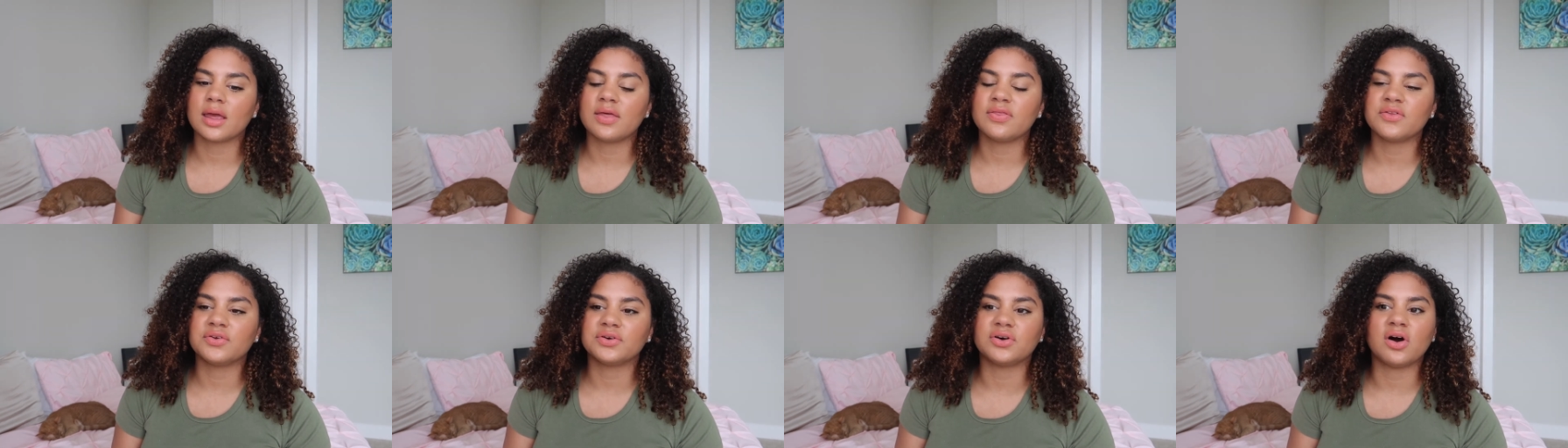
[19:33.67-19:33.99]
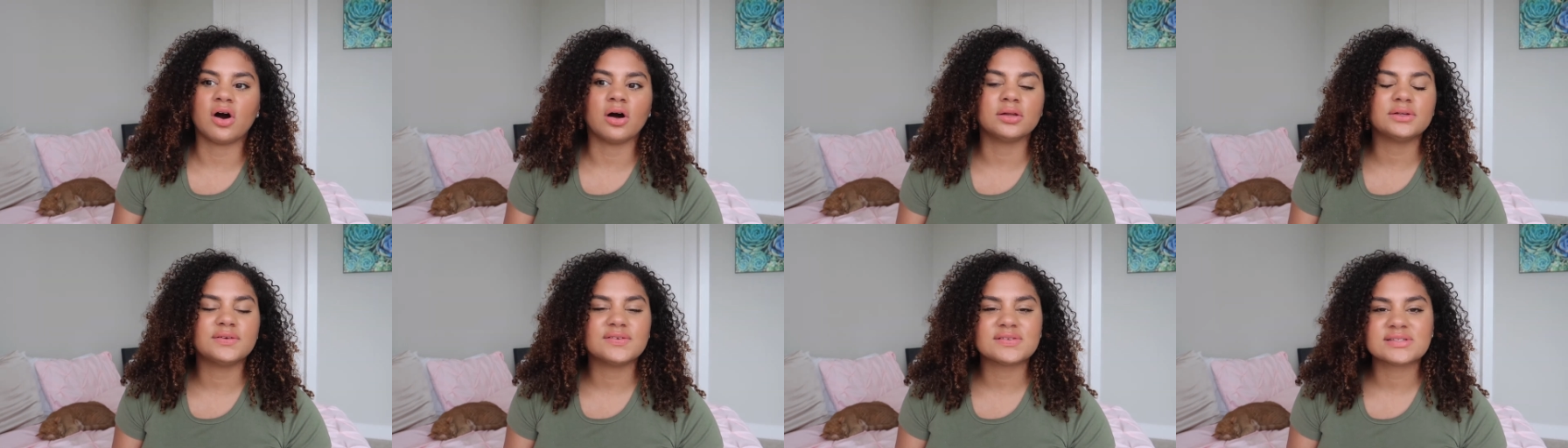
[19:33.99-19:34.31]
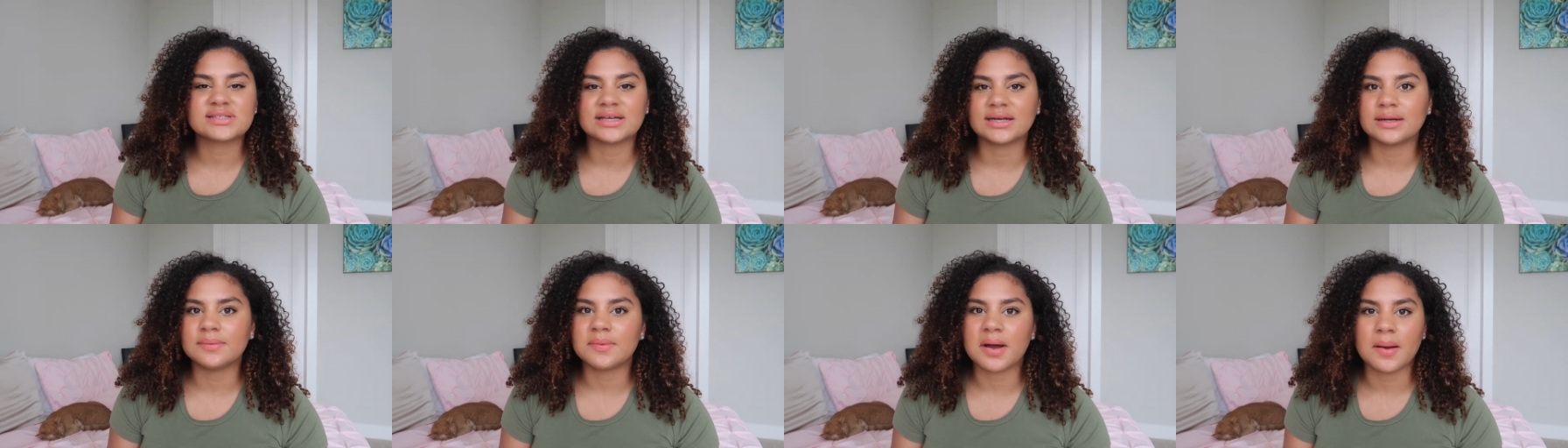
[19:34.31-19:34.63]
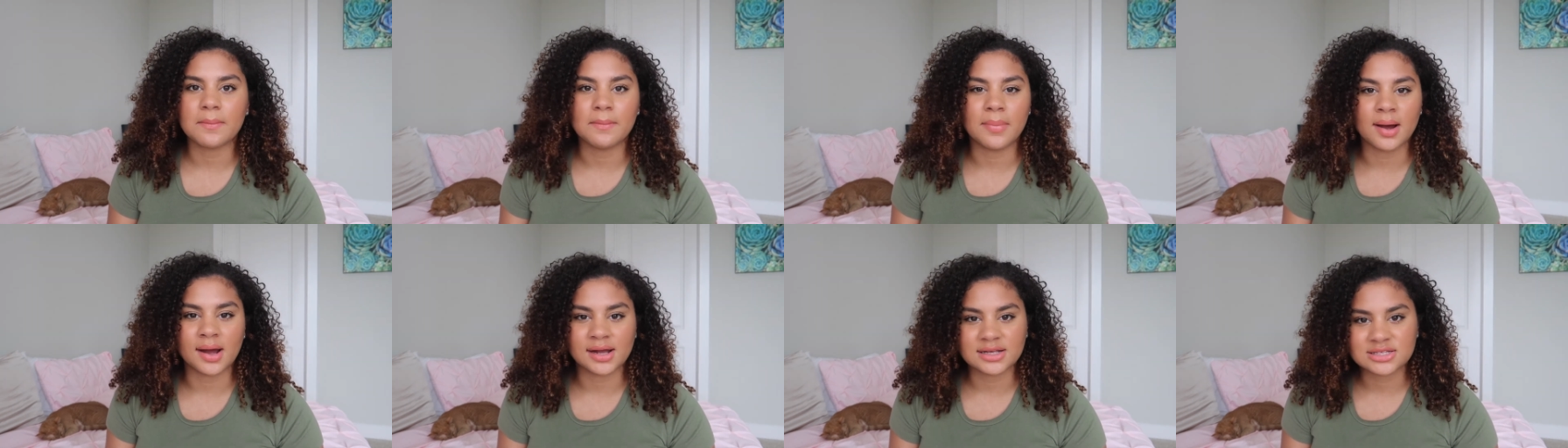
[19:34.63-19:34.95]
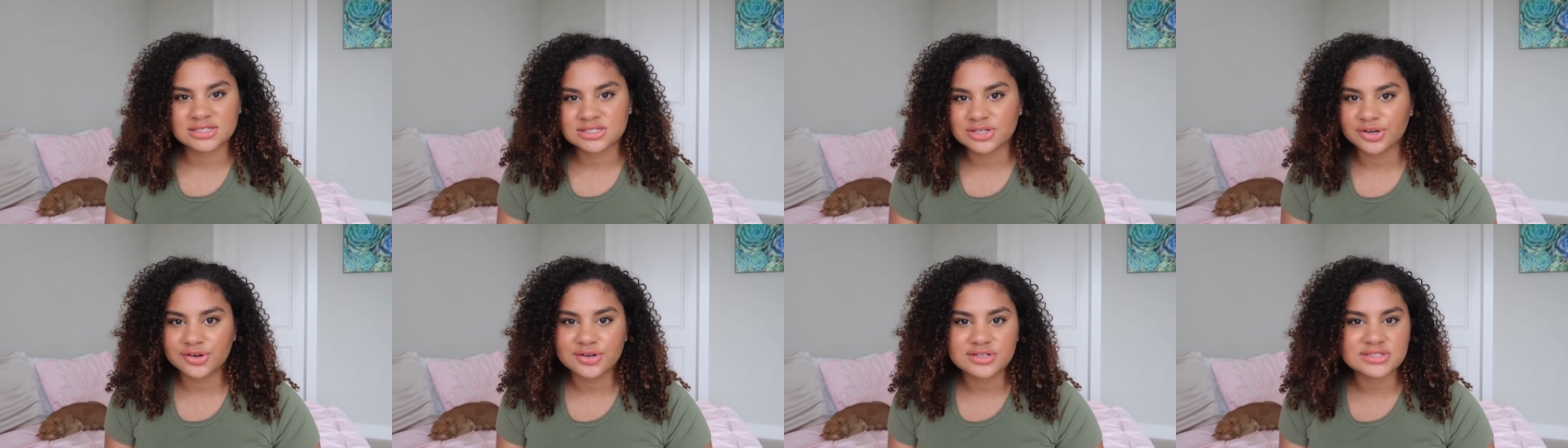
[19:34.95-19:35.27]
and then all of a sudden my
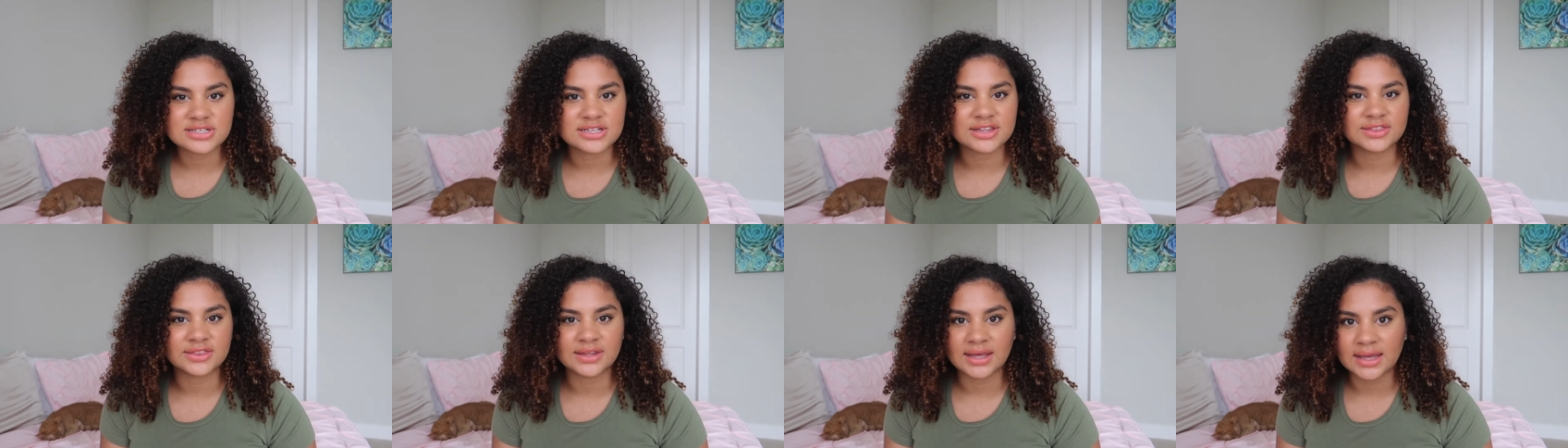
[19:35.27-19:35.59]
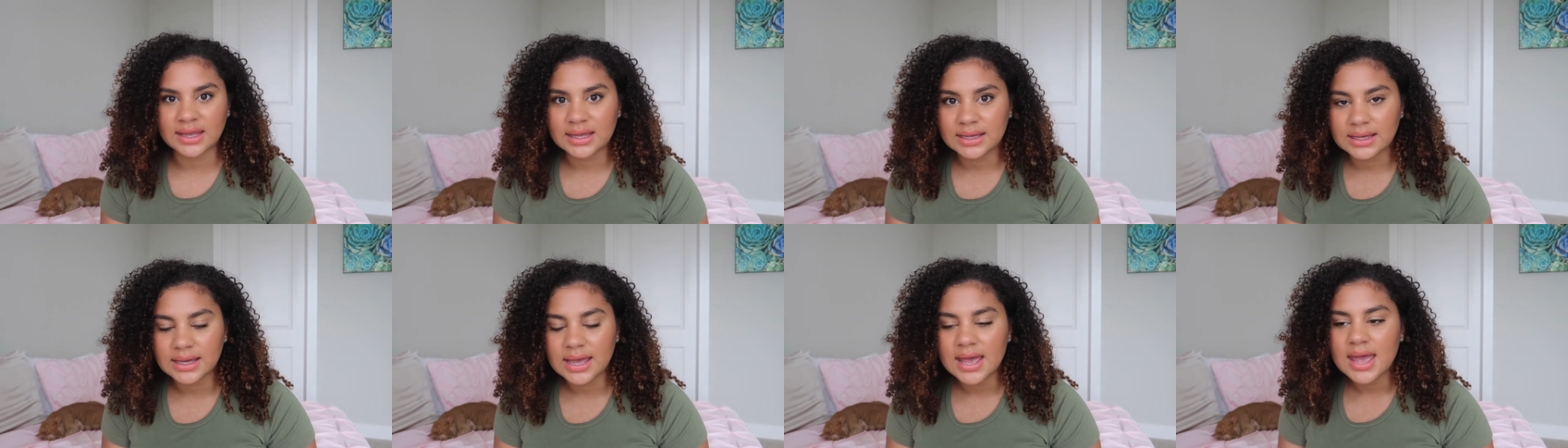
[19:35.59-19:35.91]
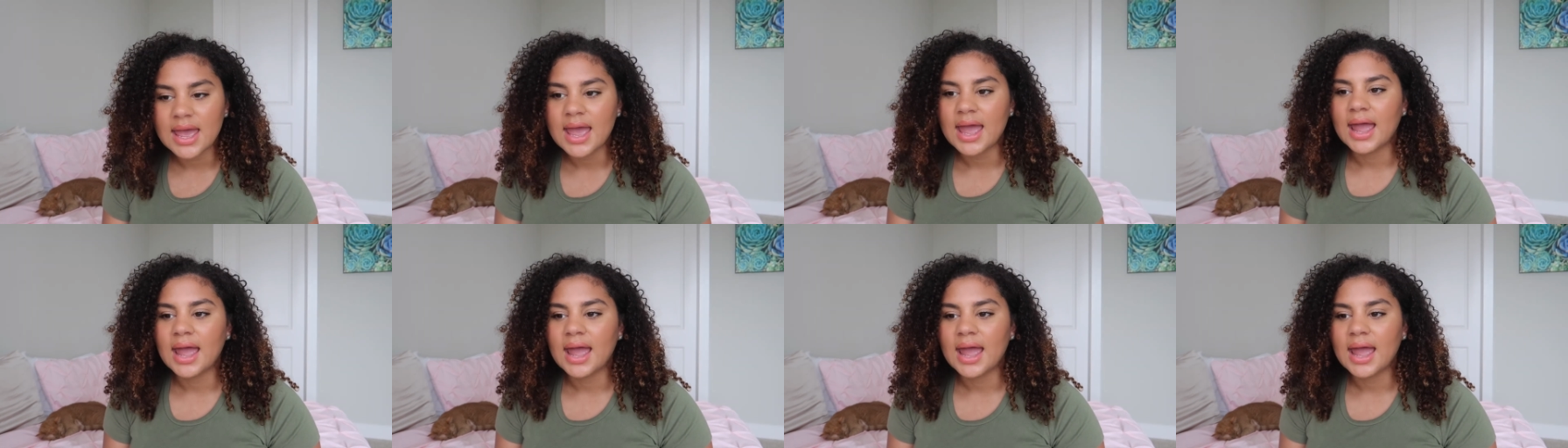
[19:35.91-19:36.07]
mind started to think